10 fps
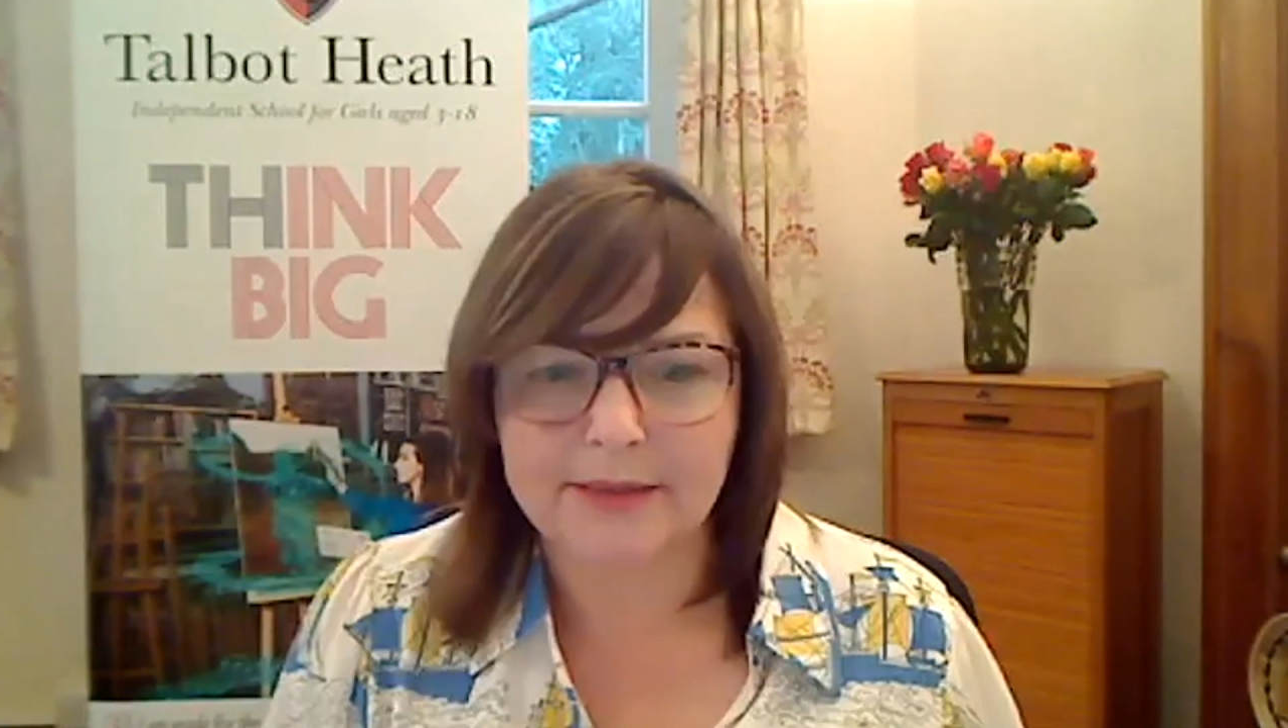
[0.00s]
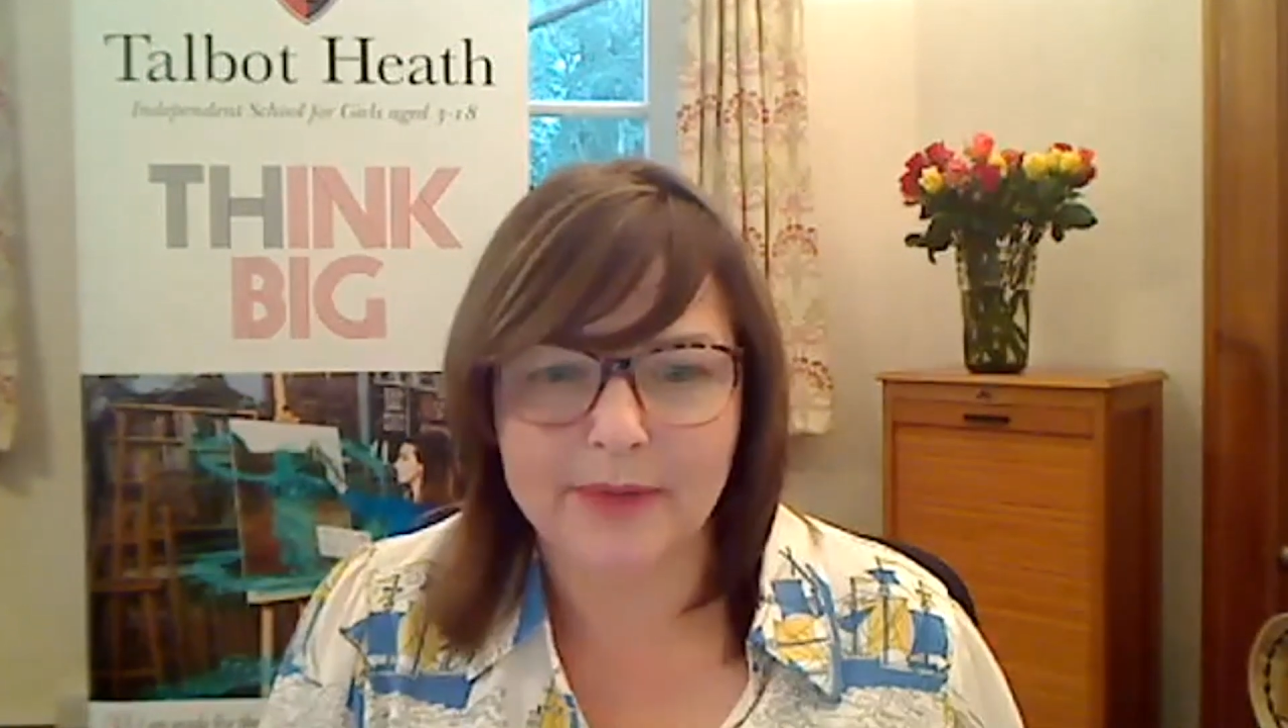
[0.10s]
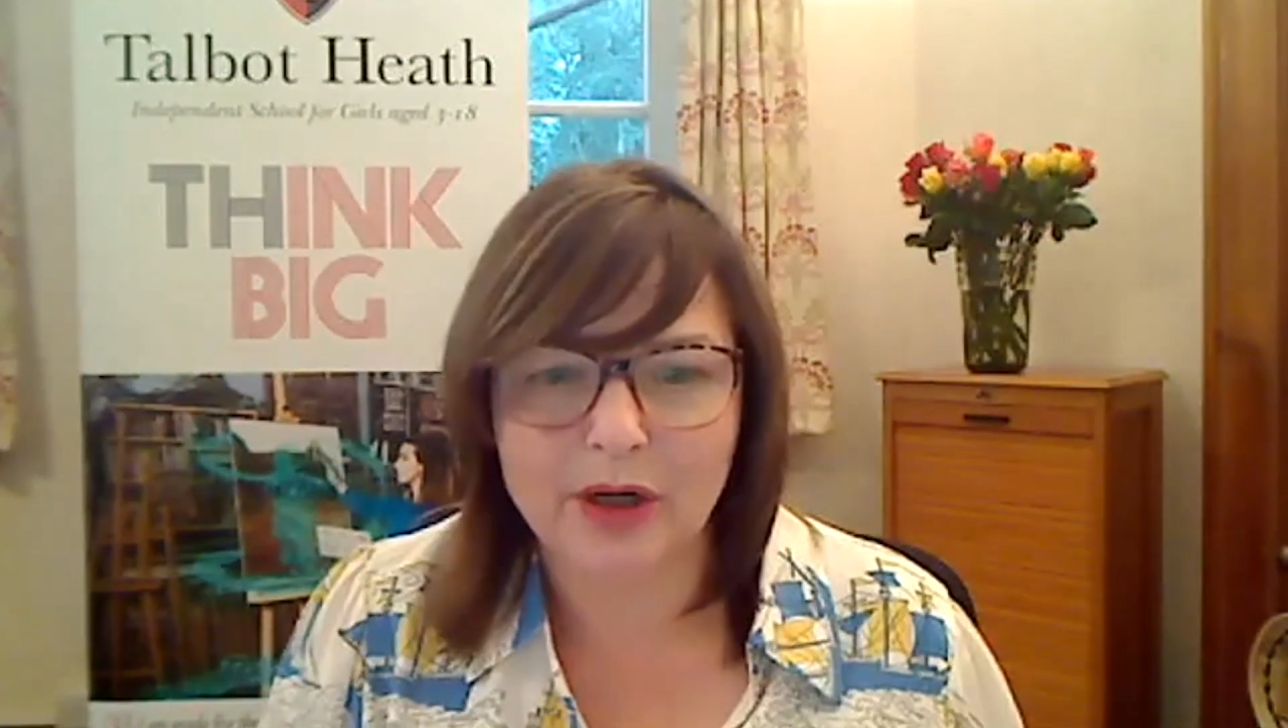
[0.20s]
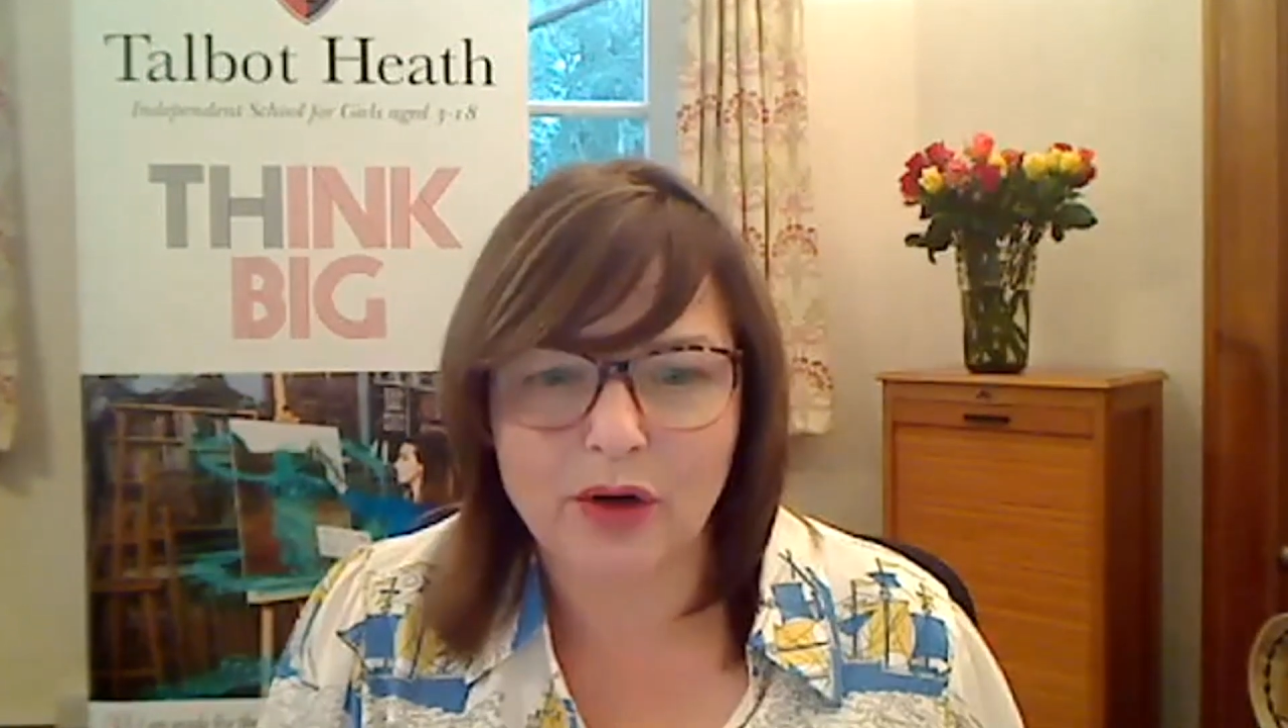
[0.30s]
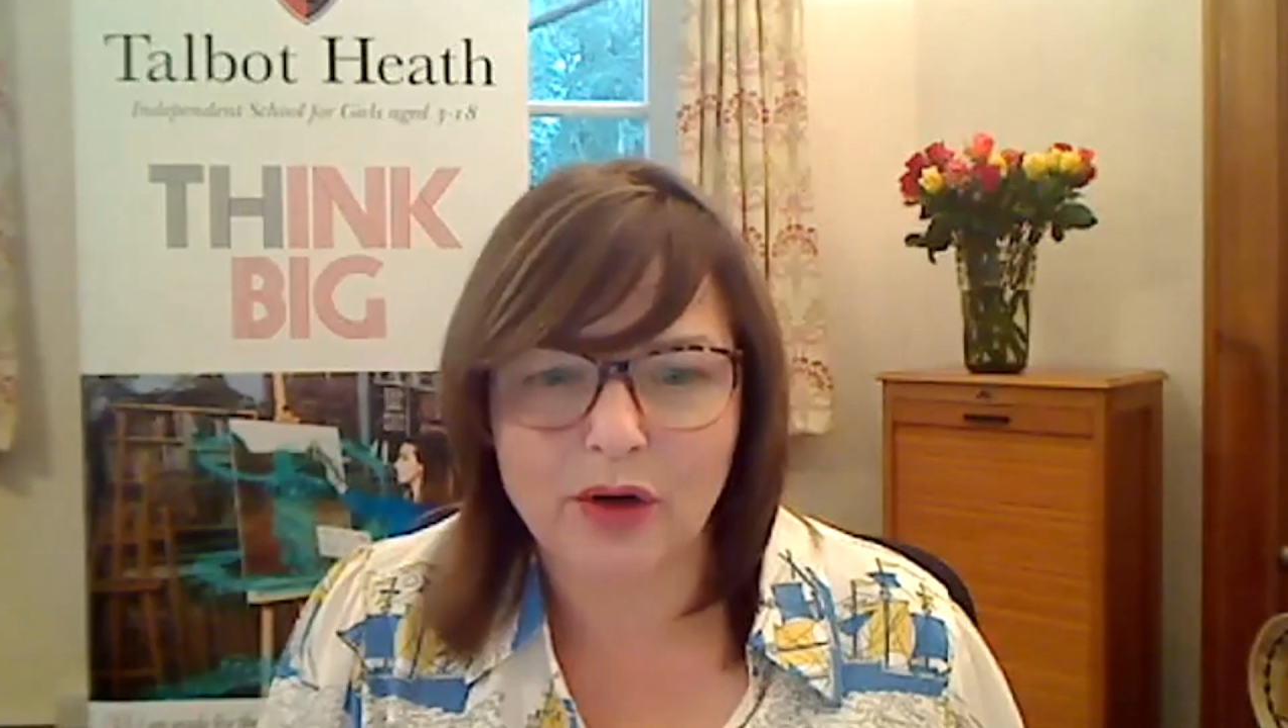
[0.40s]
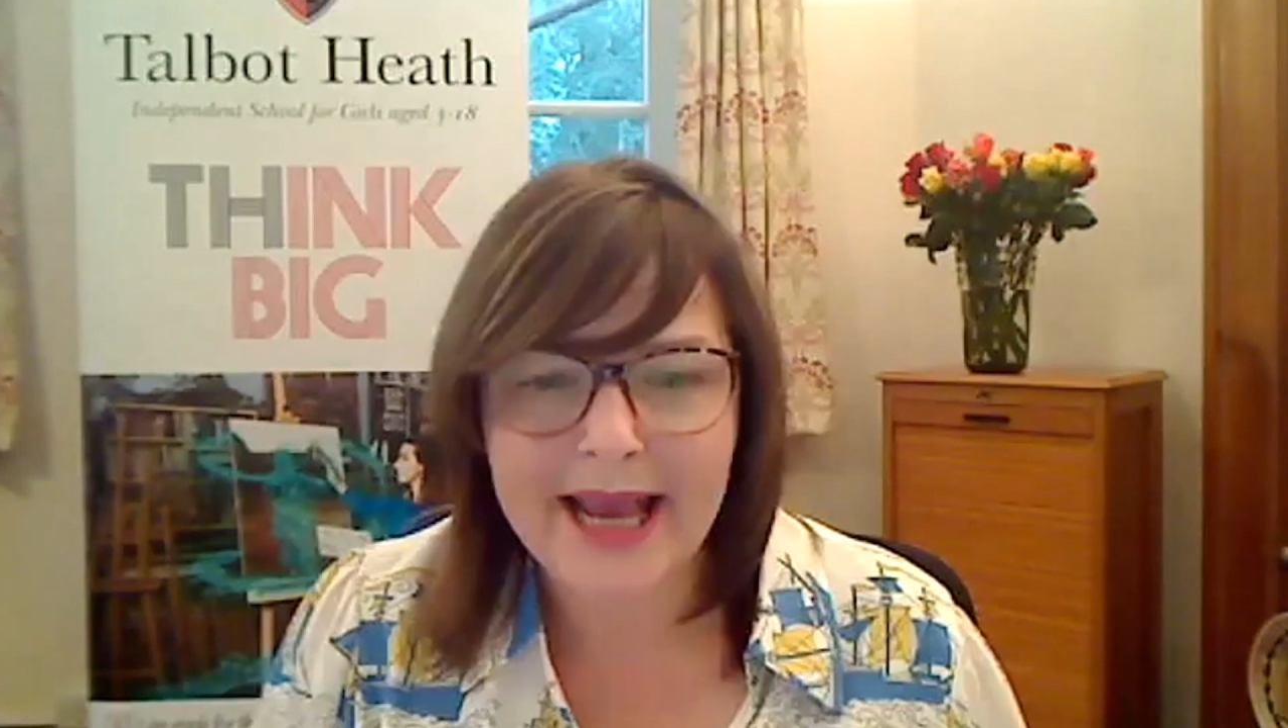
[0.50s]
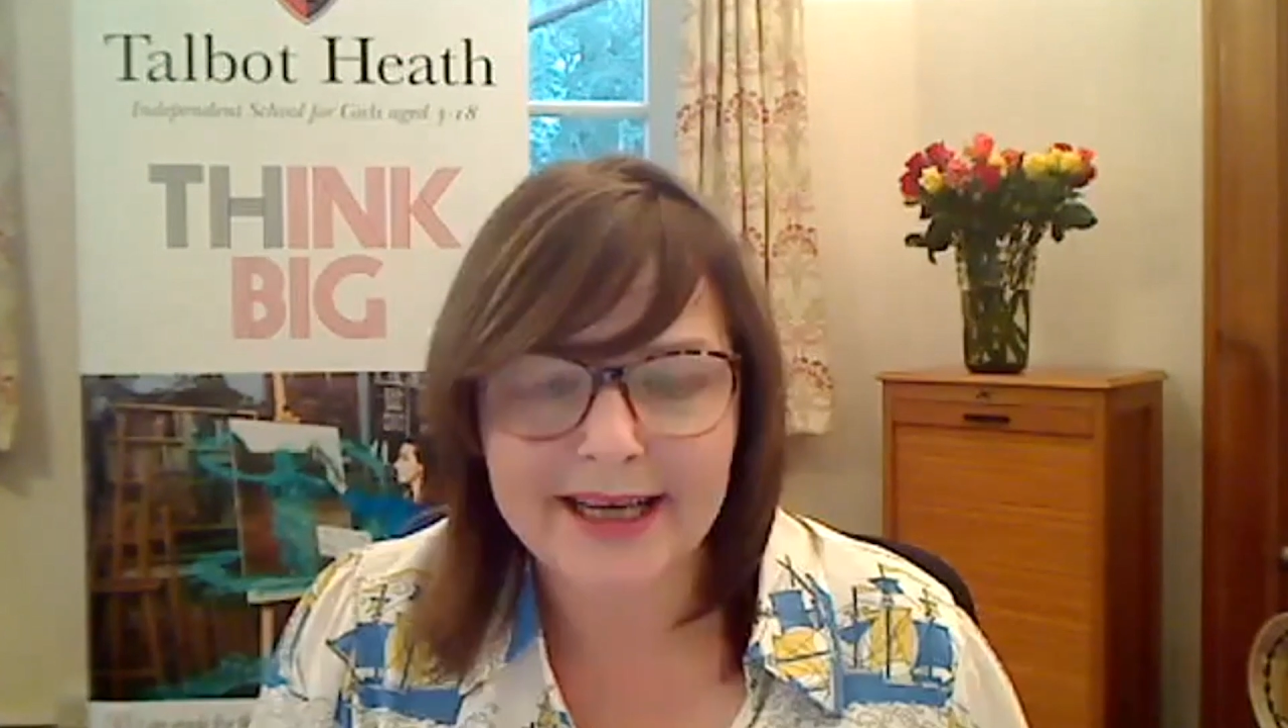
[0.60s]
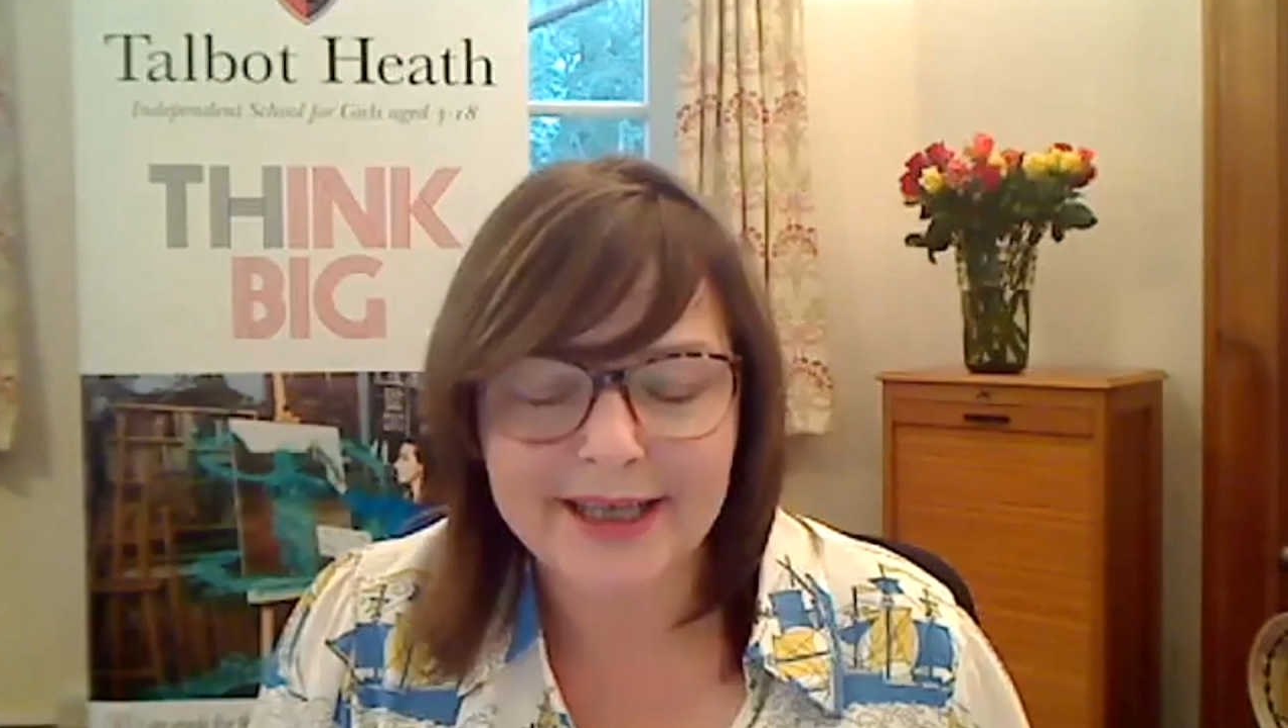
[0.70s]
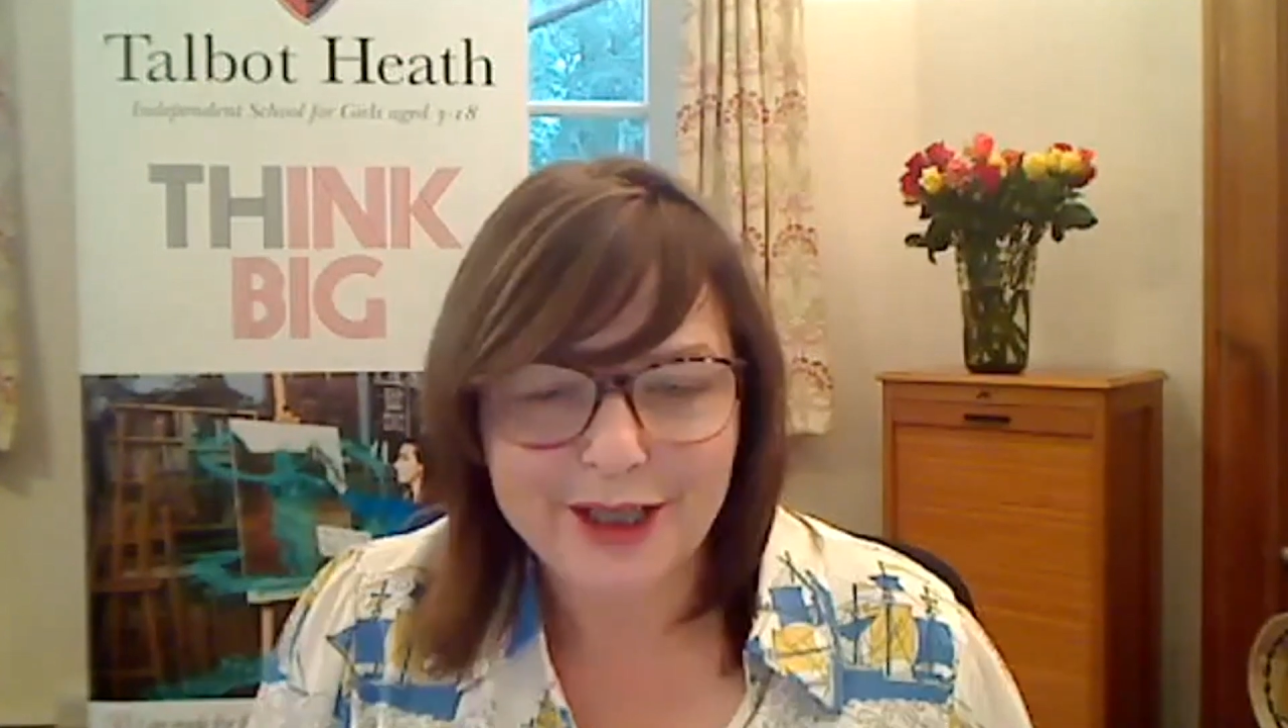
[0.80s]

McRae.